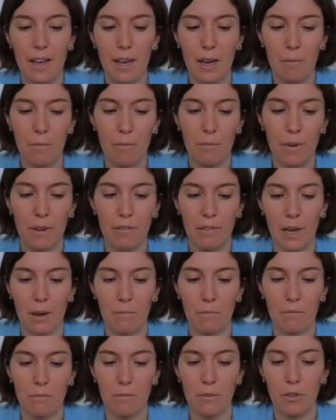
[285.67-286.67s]
if
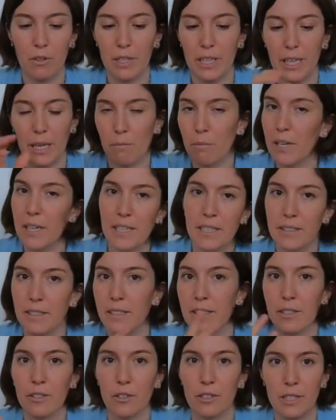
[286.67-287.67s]
I'm gonna get
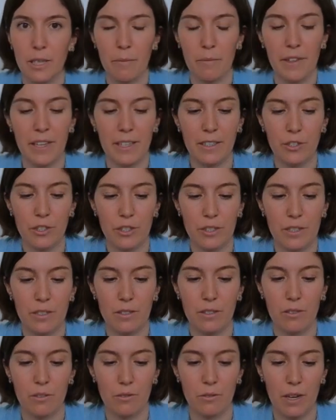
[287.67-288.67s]
blisters or something,
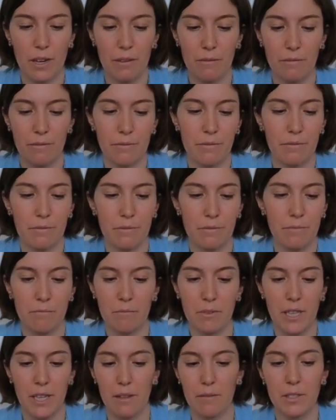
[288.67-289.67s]
just to have
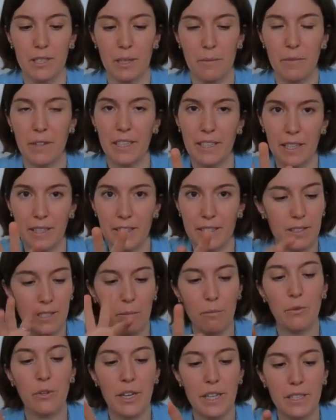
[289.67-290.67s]
something that
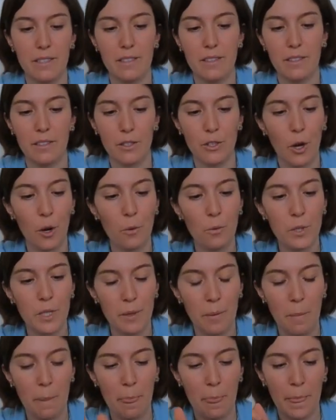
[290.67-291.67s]
separates the
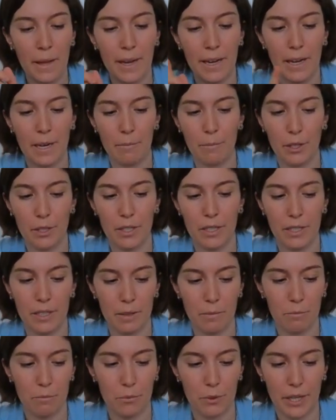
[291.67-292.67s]
toes, I'm
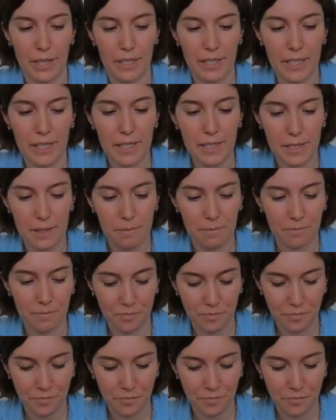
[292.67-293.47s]
gonna bring these.